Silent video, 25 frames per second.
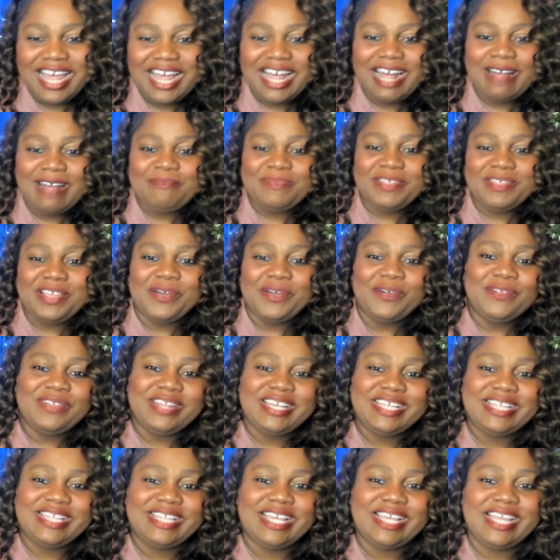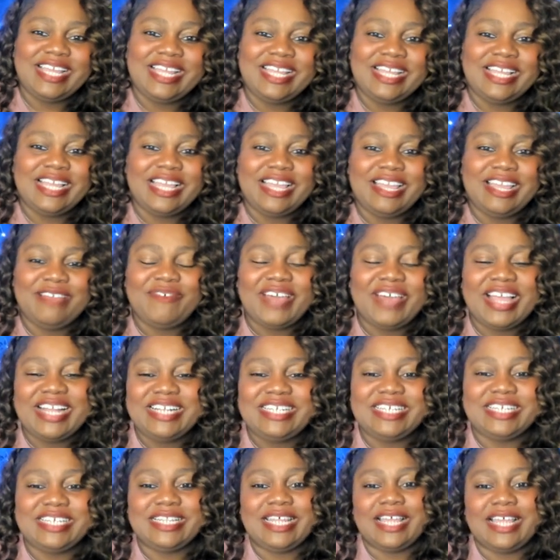the only thing, if I
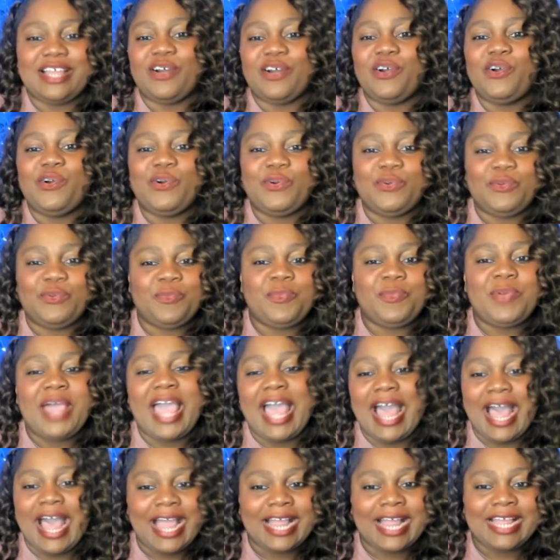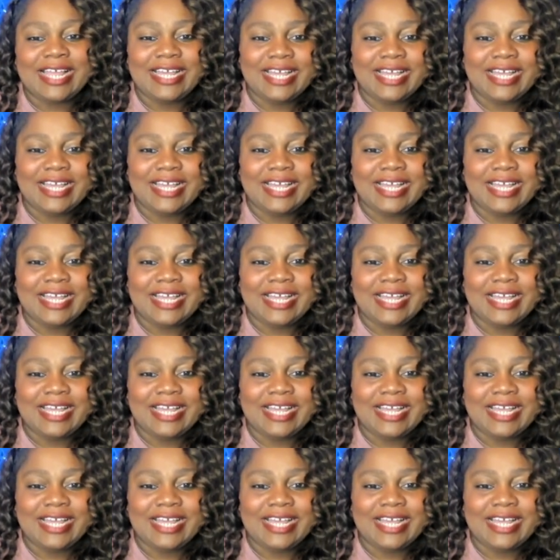did like a whole pack